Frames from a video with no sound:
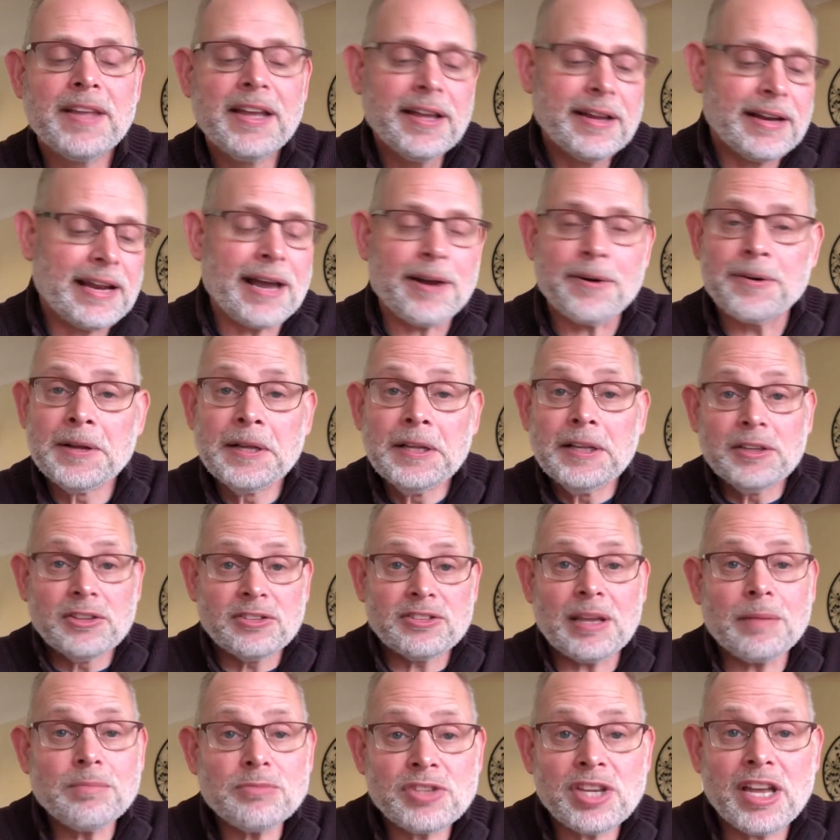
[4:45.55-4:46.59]
Now,
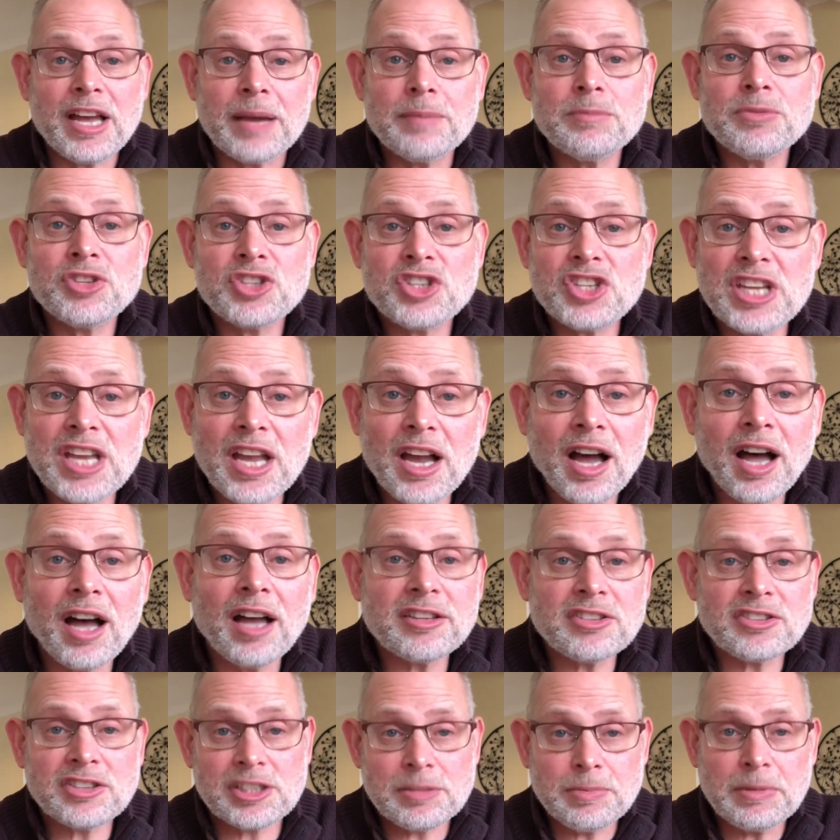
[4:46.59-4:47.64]
sometimes she
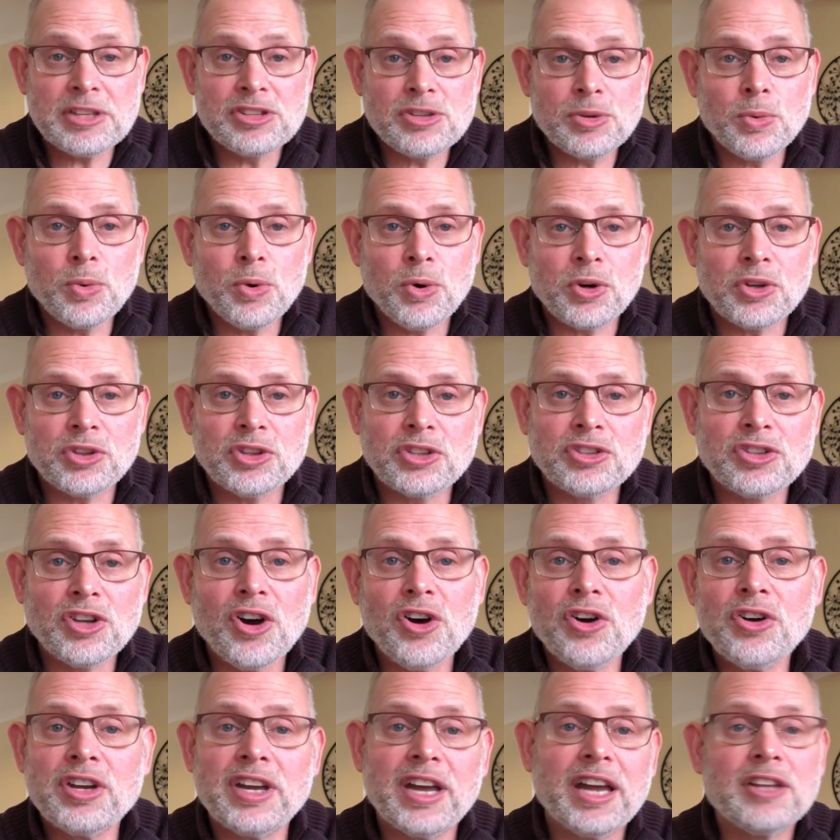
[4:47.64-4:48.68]
asks me to walk the
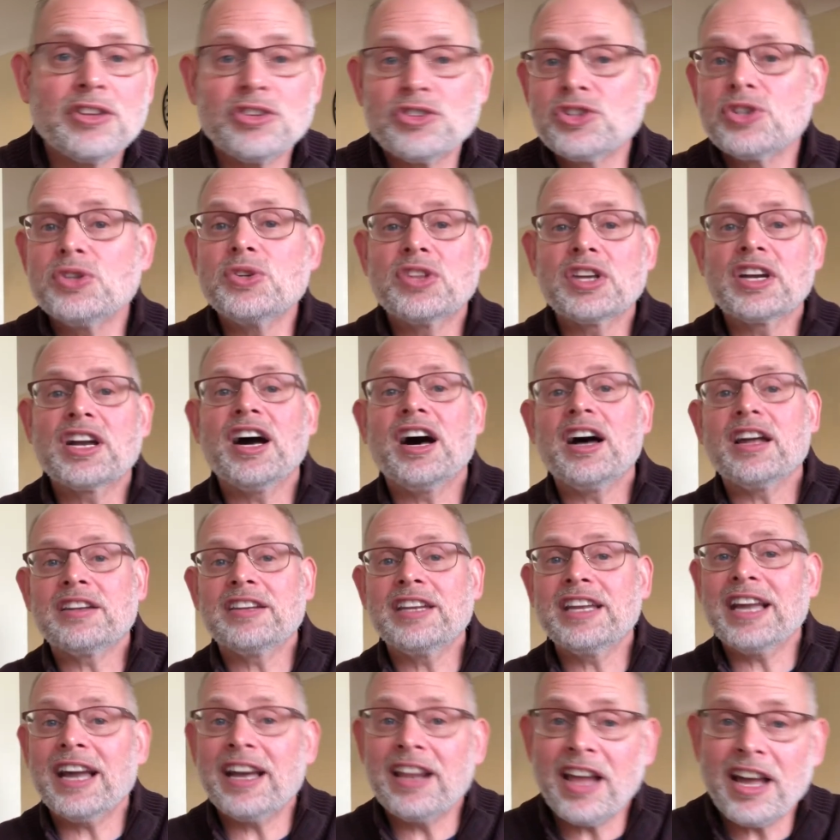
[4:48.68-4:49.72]
dog and do the
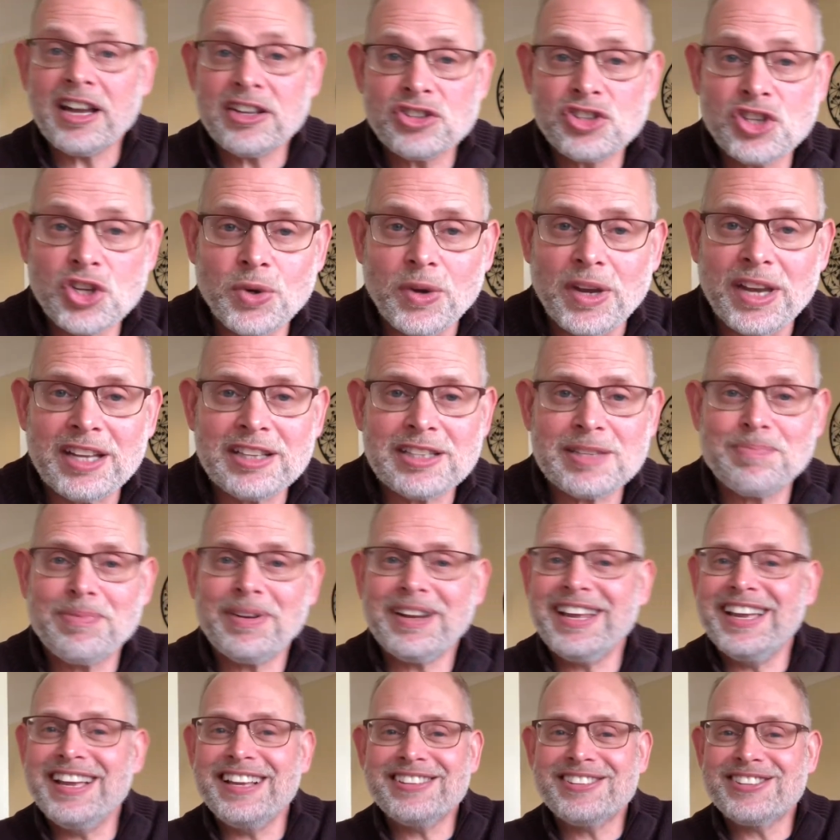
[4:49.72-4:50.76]
gardening, and I do it,
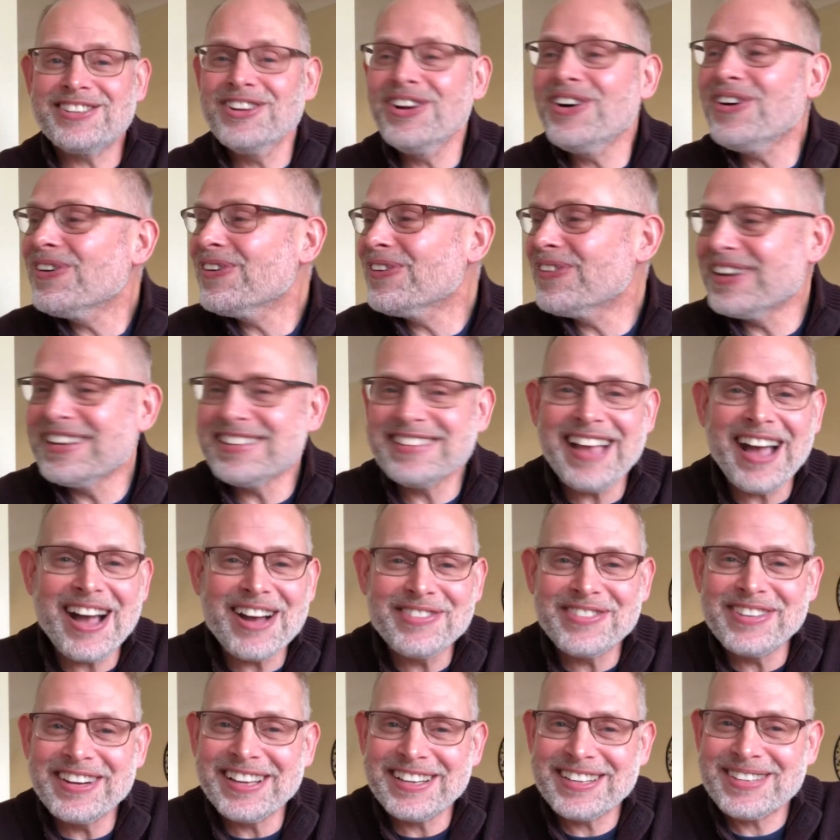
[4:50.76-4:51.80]
but it's not always out
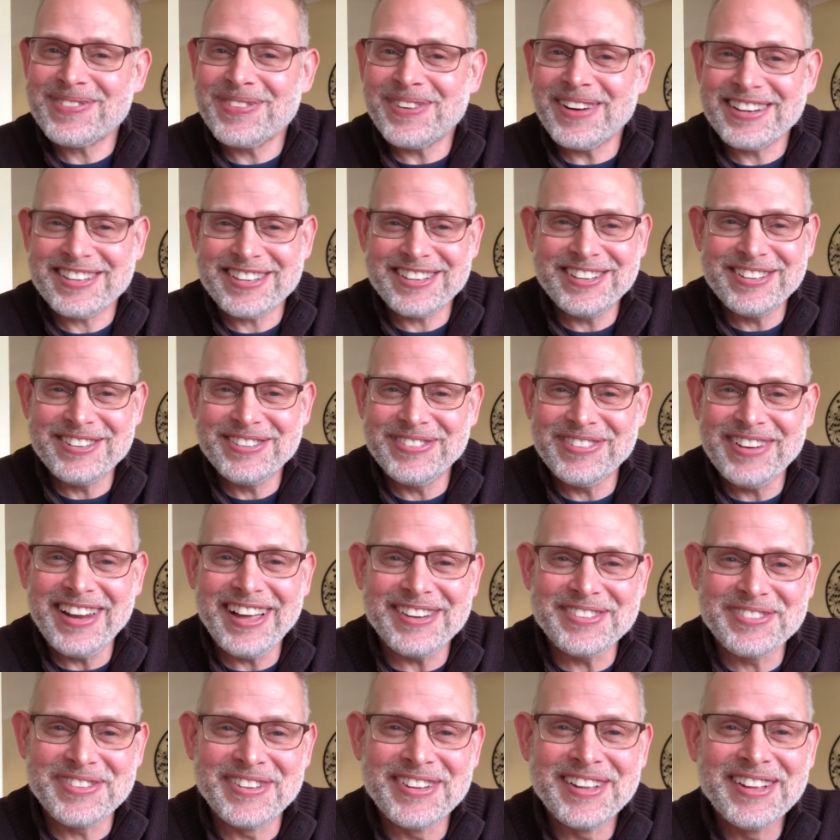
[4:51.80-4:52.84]
of an expression of
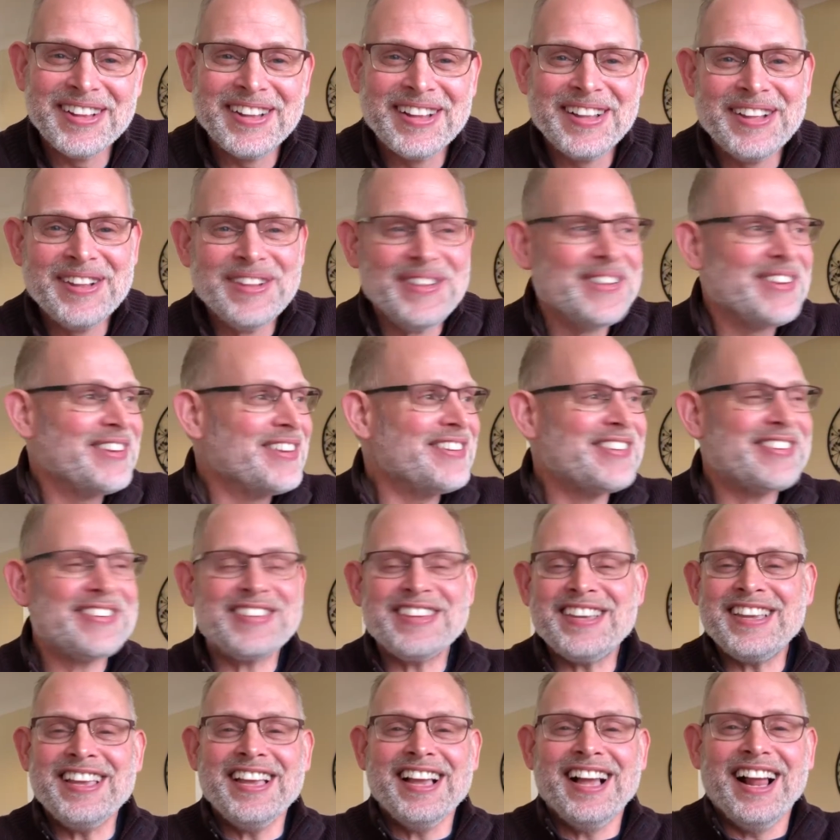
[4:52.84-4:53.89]
love. You
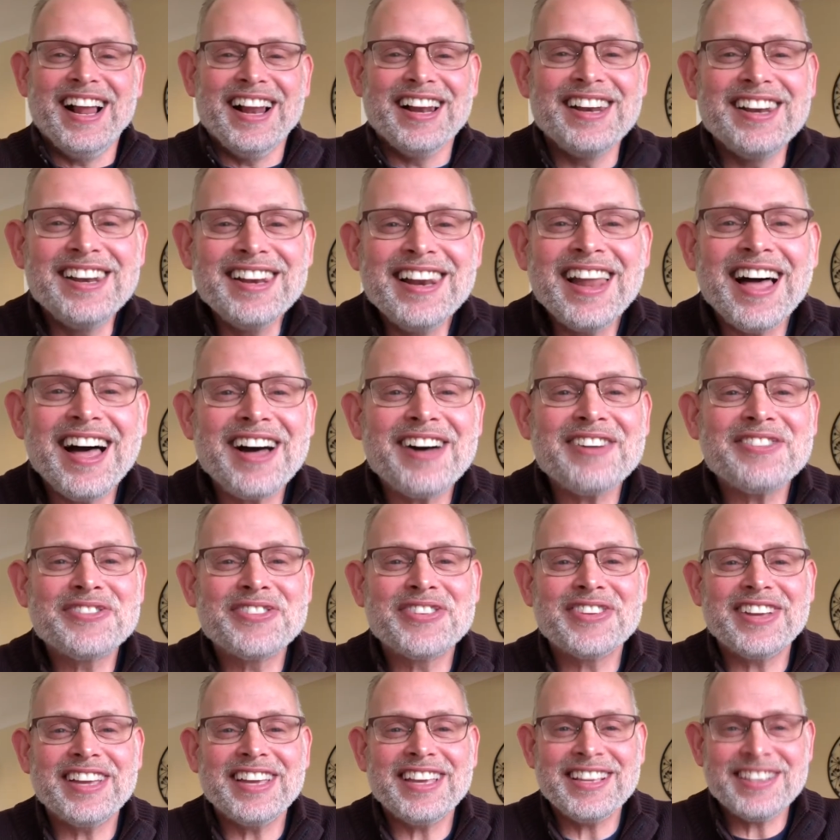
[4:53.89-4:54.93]
see,
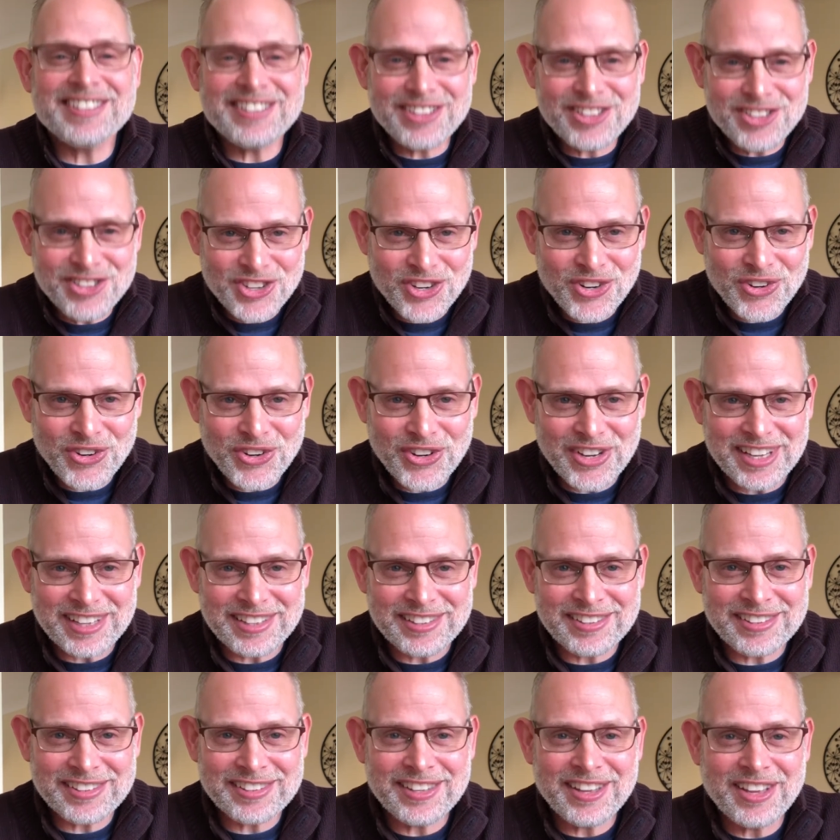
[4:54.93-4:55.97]
love is a
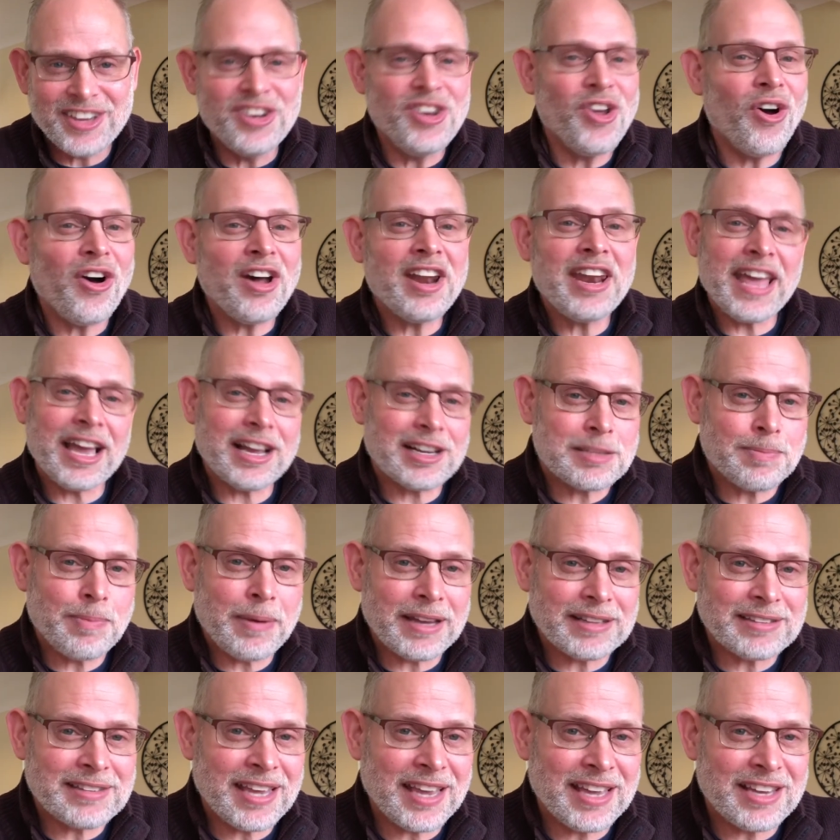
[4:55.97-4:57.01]
choice, not an
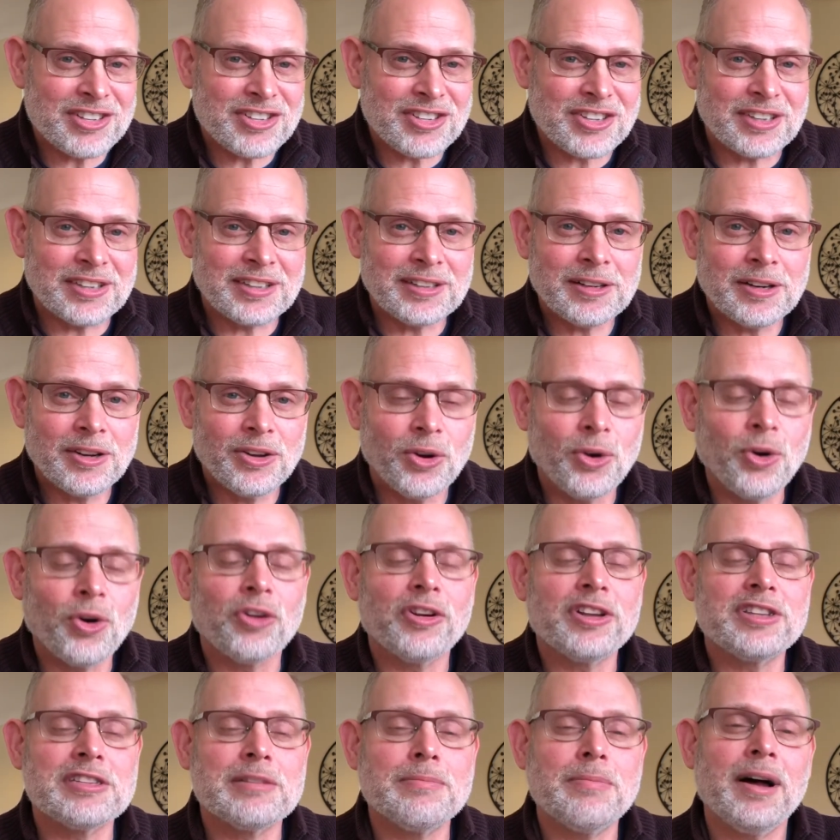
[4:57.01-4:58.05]
expectation or
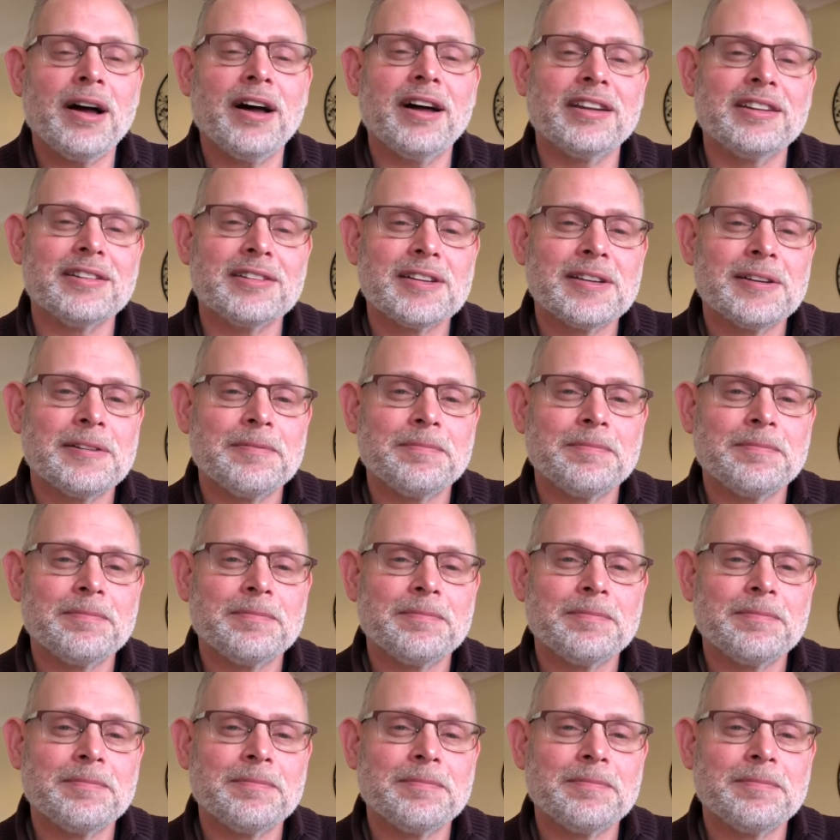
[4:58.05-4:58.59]
a demand.